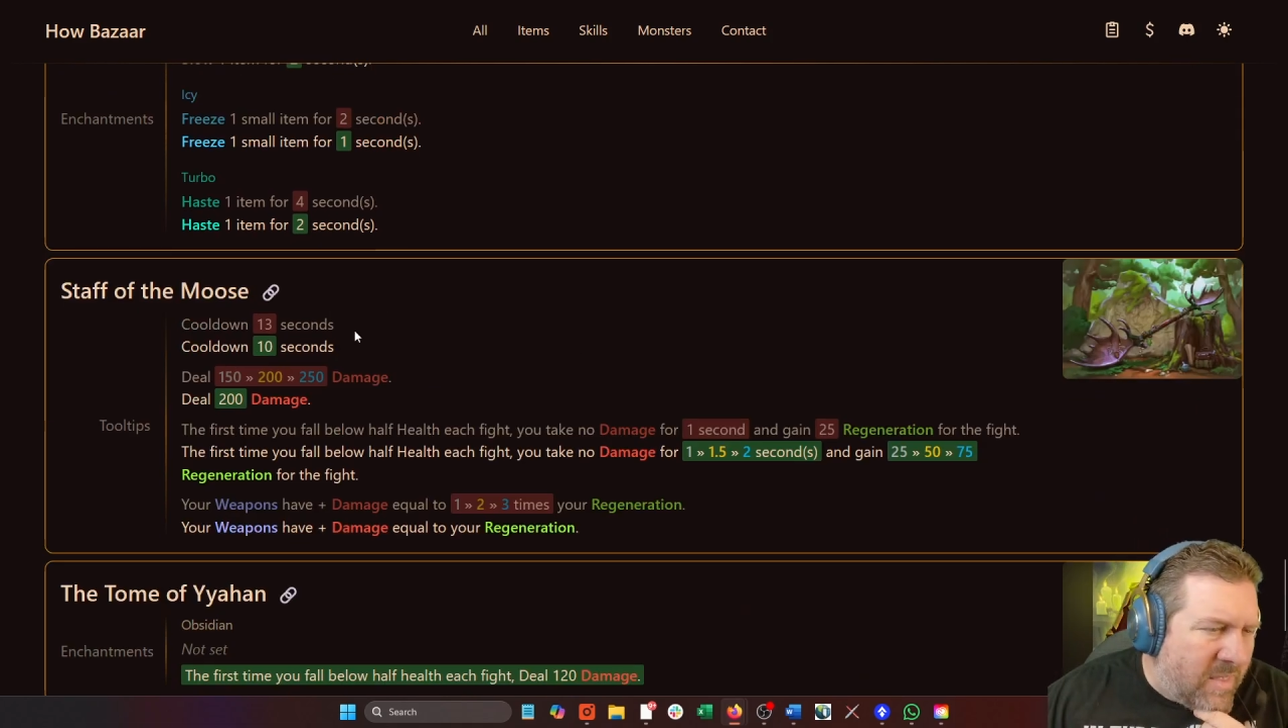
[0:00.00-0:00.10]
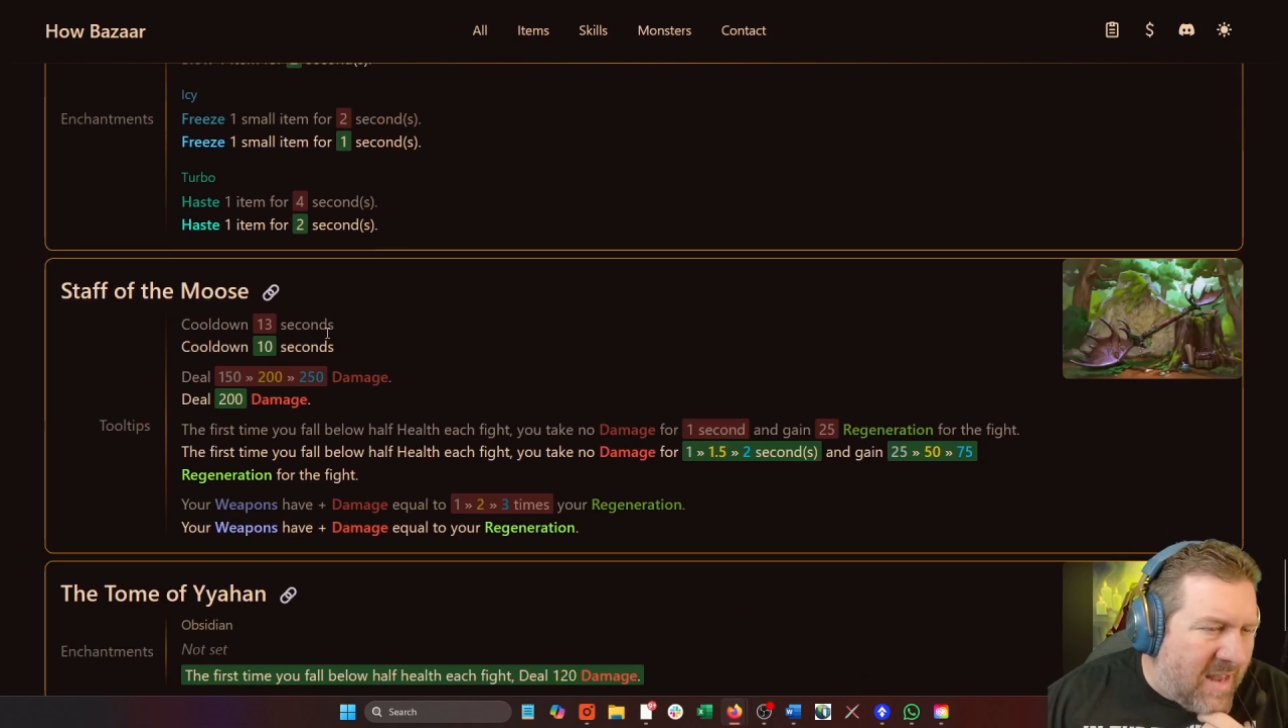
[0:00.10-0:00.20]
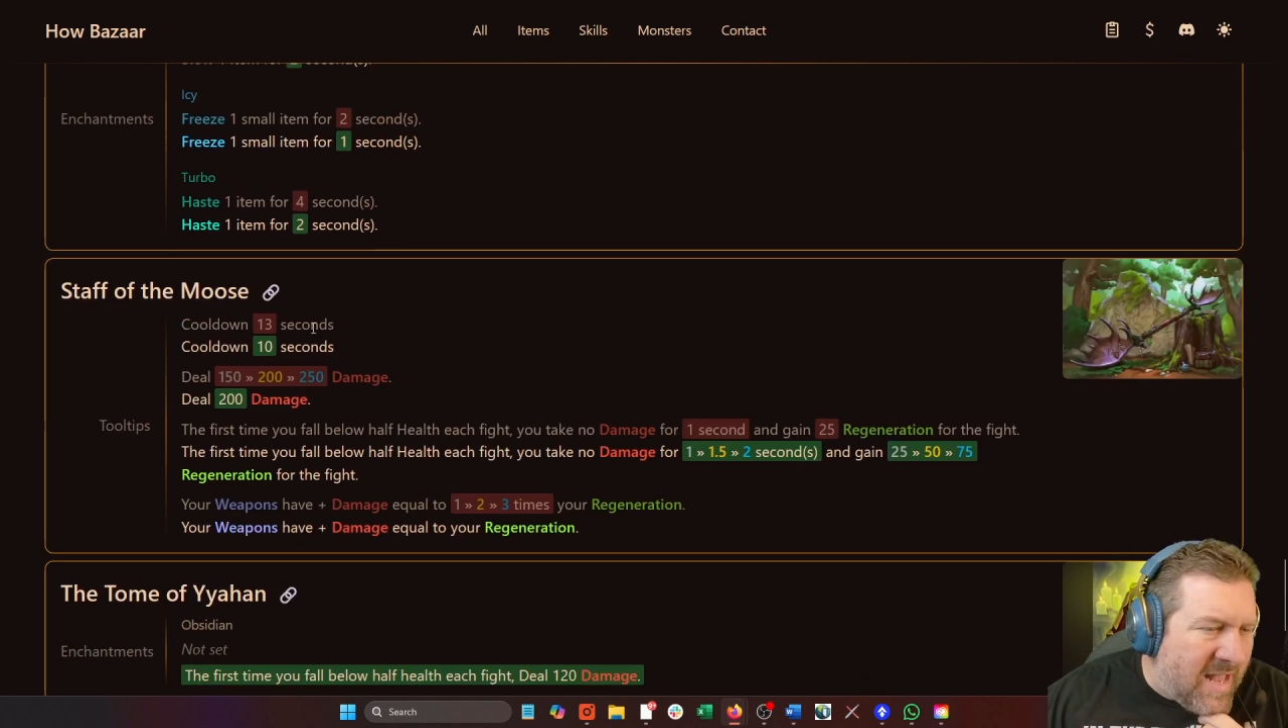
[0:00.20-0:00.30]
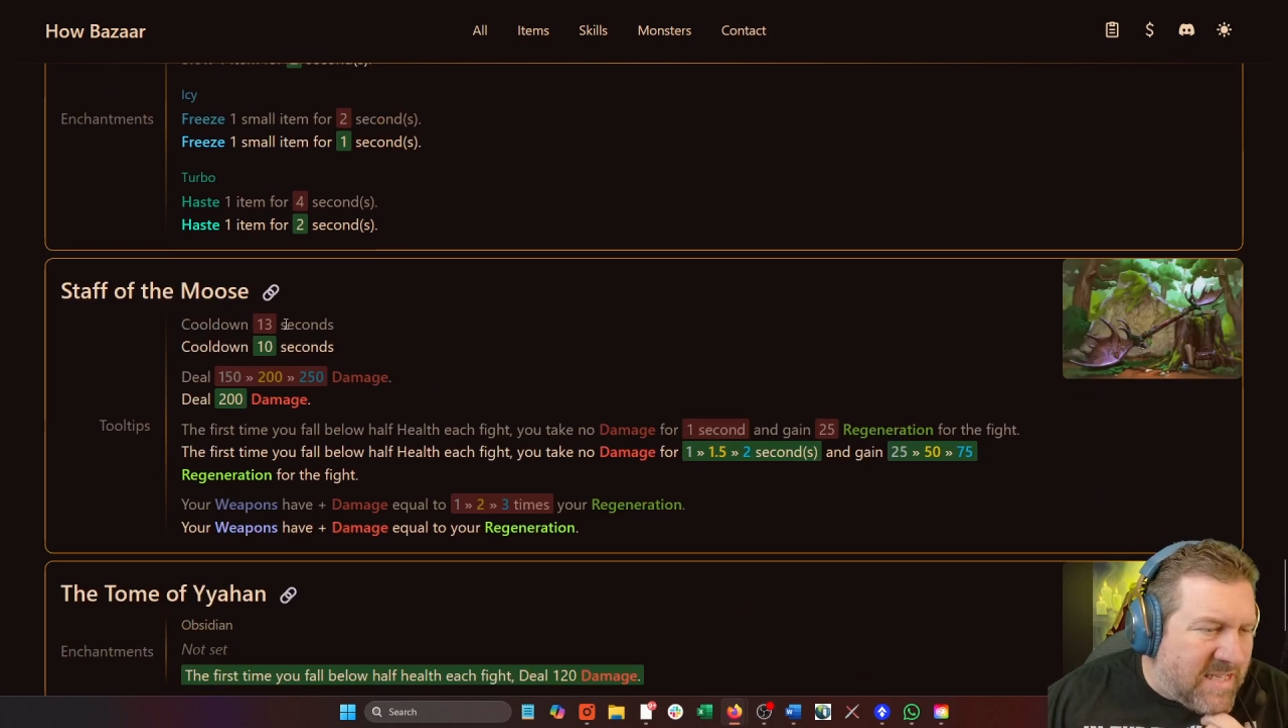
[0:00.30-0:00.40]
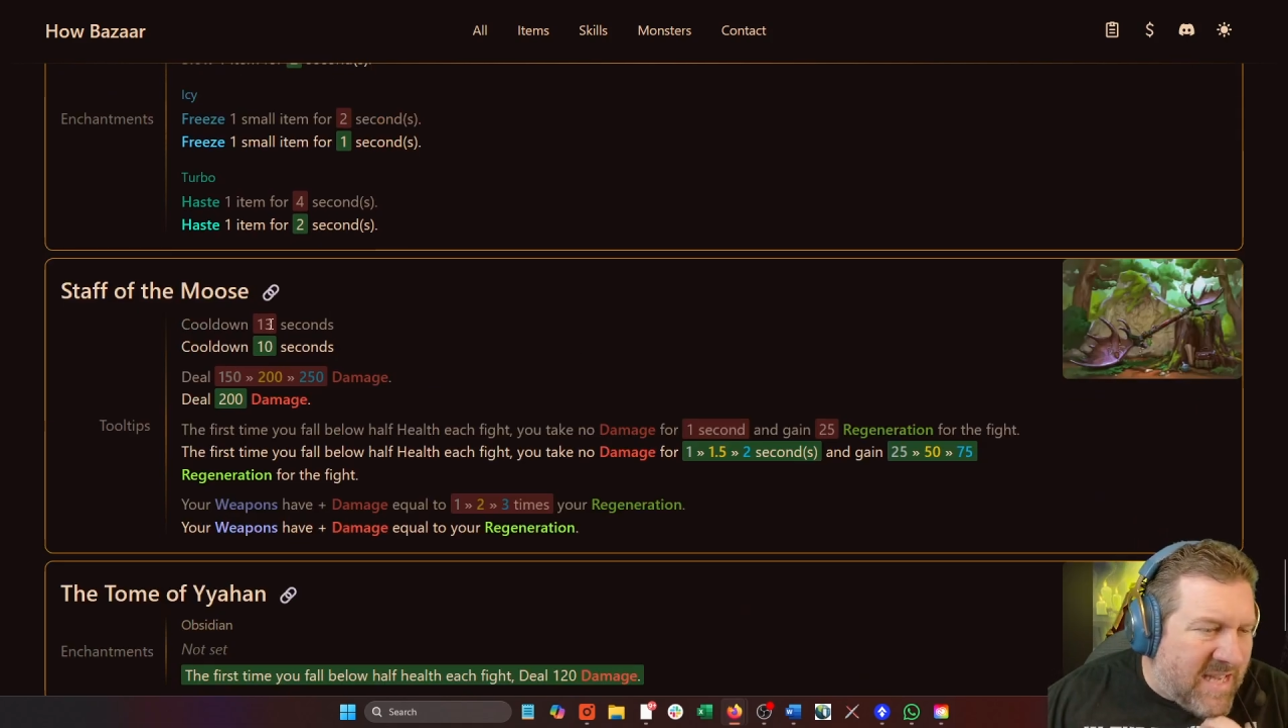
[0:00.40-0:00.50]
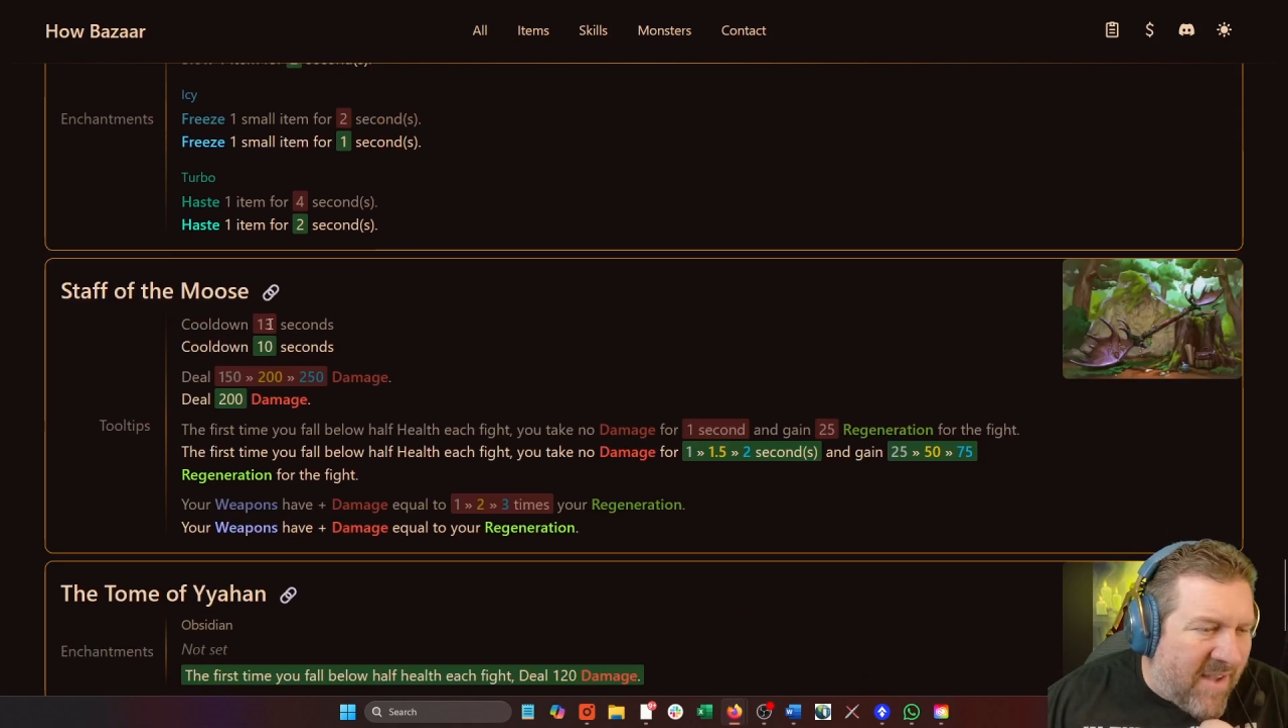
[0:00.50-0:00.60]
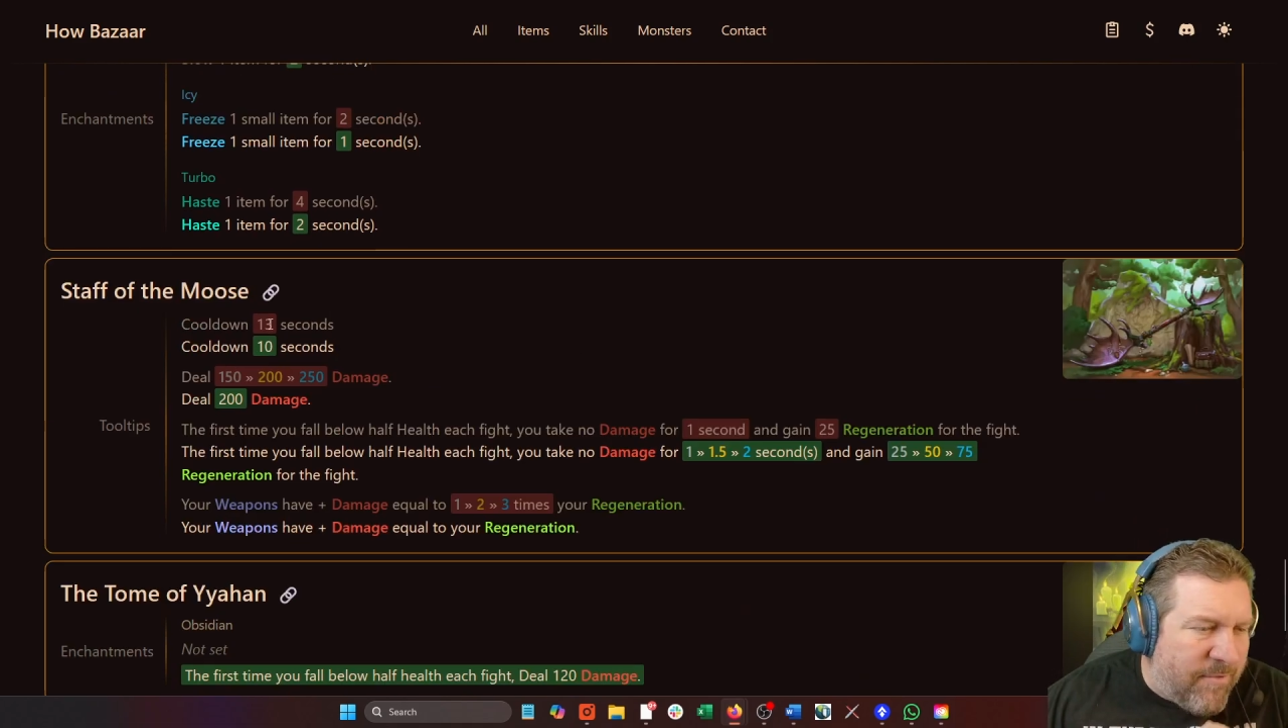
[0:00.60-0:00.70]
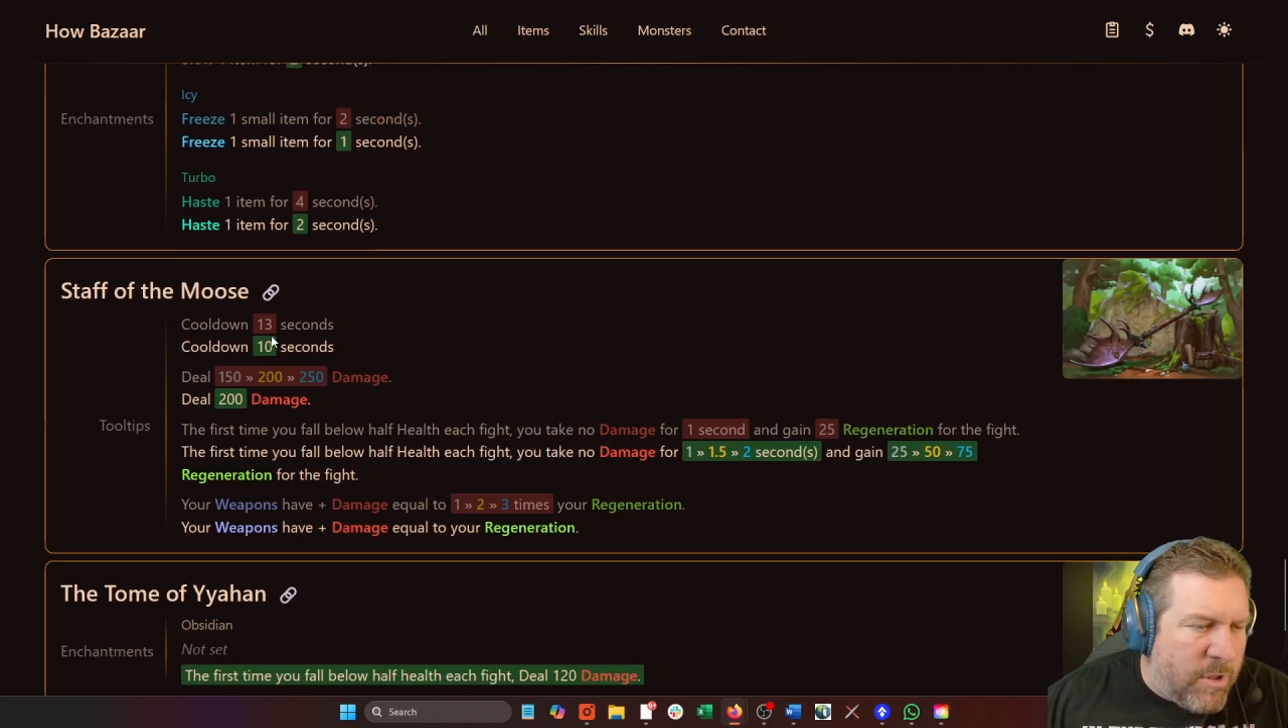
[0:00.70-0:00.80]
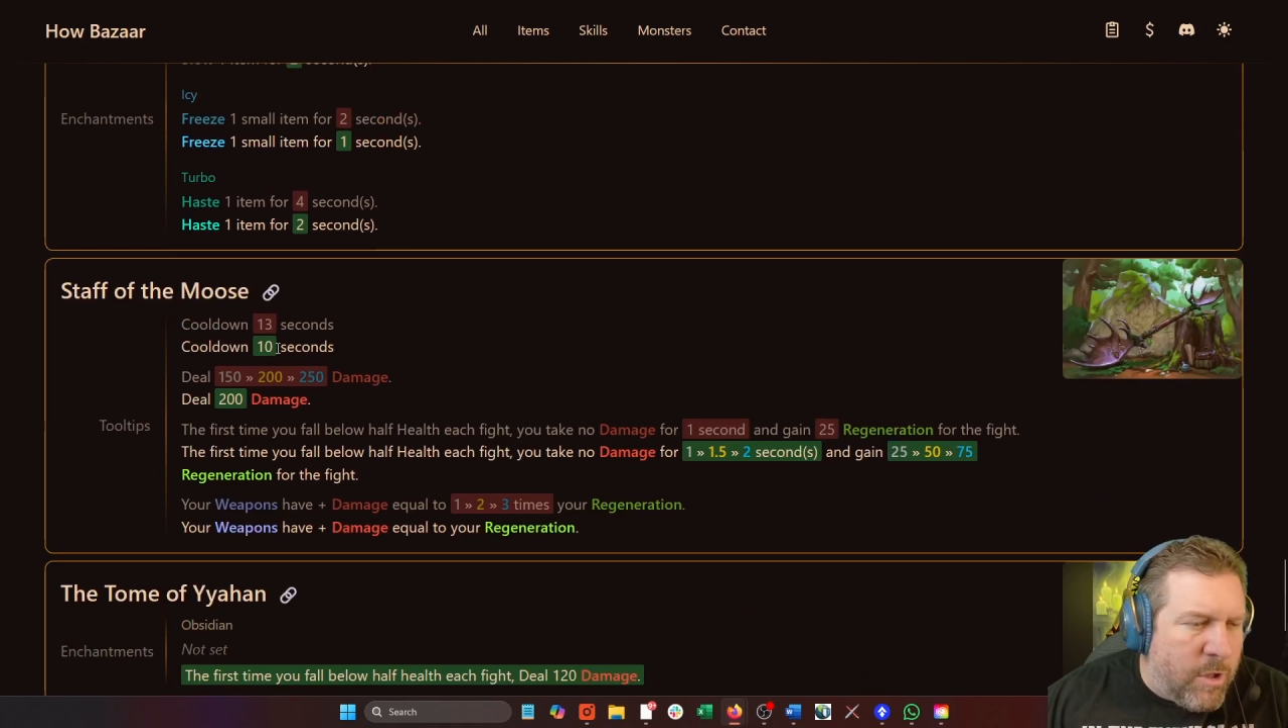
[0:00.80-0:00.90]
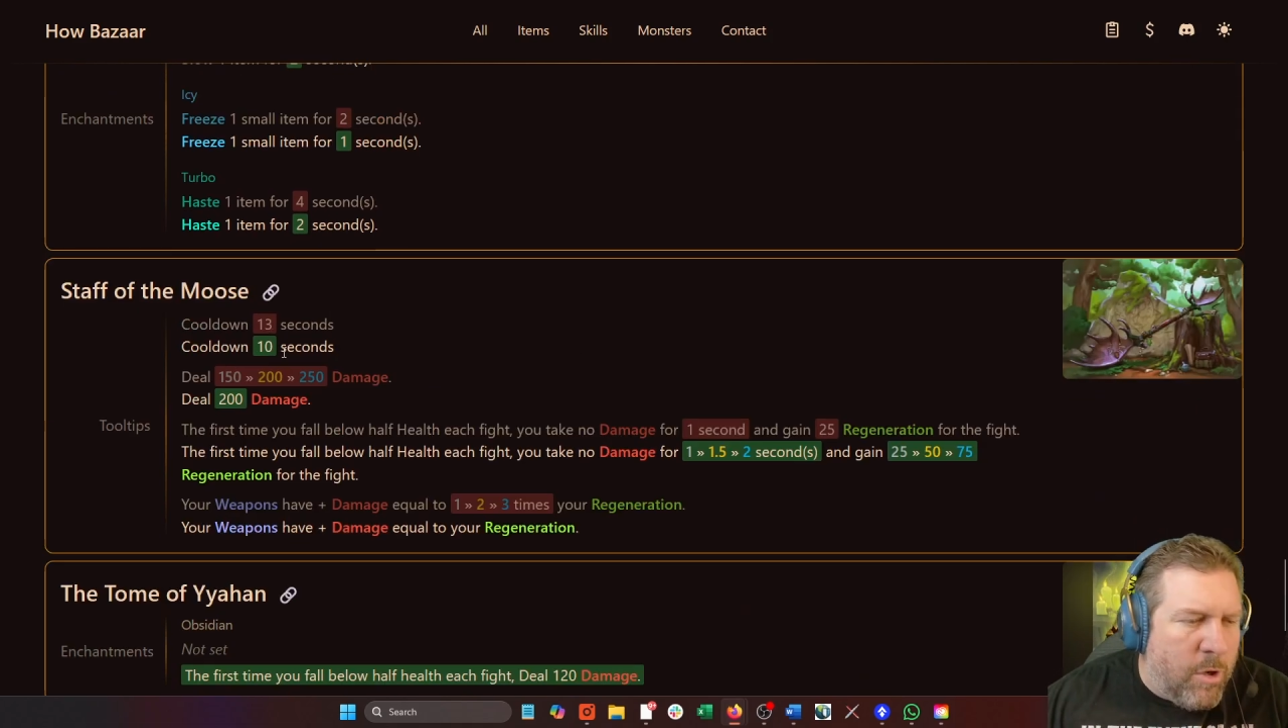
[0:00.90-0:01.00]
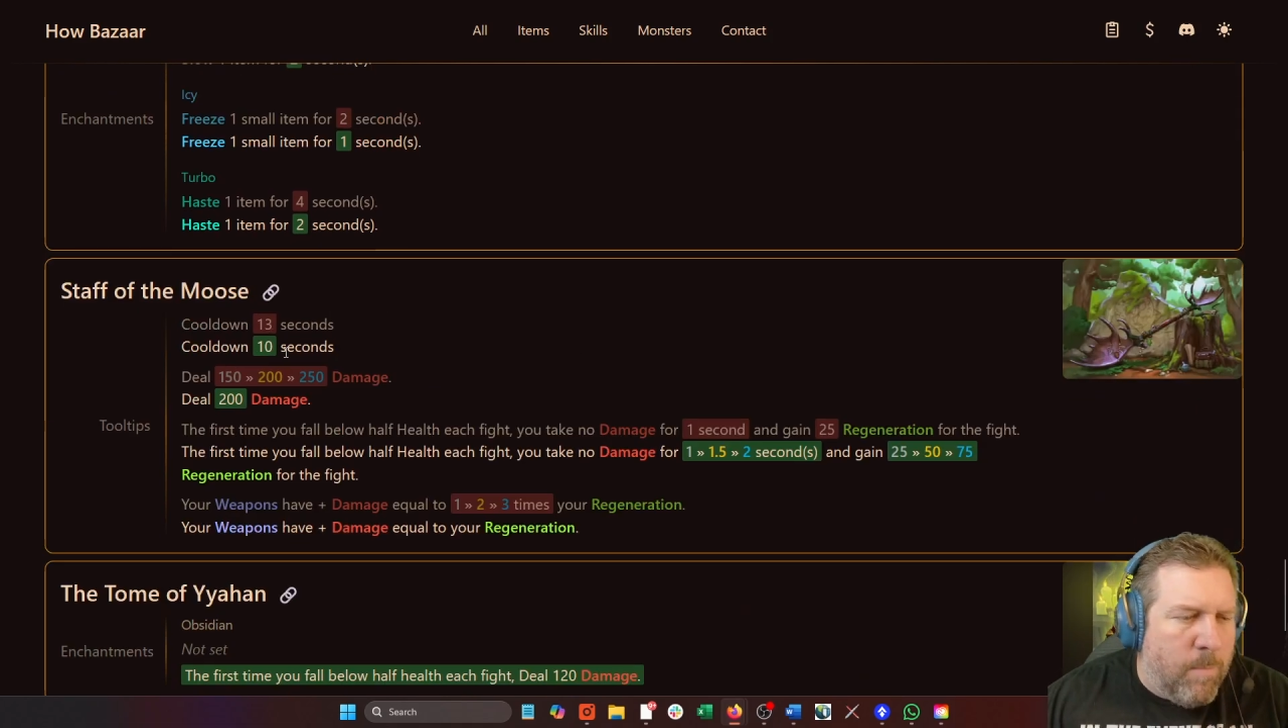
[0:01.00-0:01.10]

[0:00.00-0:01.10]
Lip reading: Staff of